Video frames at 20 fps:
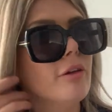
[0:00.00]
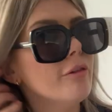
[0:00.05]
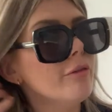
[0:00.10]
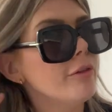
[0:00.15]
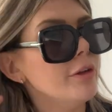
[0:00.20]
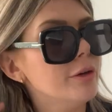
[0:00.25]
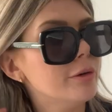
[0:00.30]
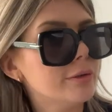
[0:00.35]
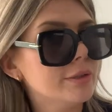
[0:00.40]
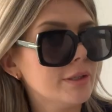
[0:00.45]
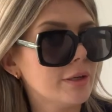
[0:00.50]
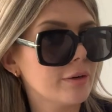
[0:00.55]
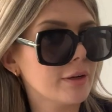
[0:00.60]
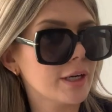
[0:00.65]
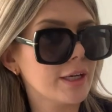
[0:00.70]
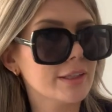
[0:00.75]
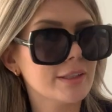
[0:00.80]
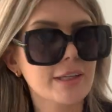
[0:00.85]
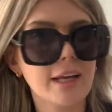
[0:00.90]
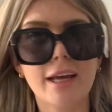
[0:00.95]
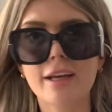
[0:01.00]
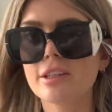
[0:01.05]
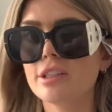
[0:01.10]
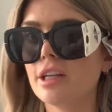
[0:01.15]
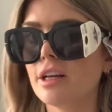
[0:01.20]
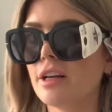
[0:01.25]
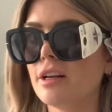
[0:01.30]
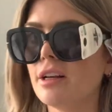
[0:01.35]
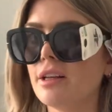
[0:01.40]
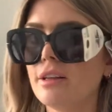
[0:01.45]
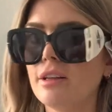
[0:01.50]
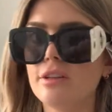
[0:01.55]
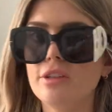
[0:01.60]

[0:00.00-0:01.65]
for your sunglass collection.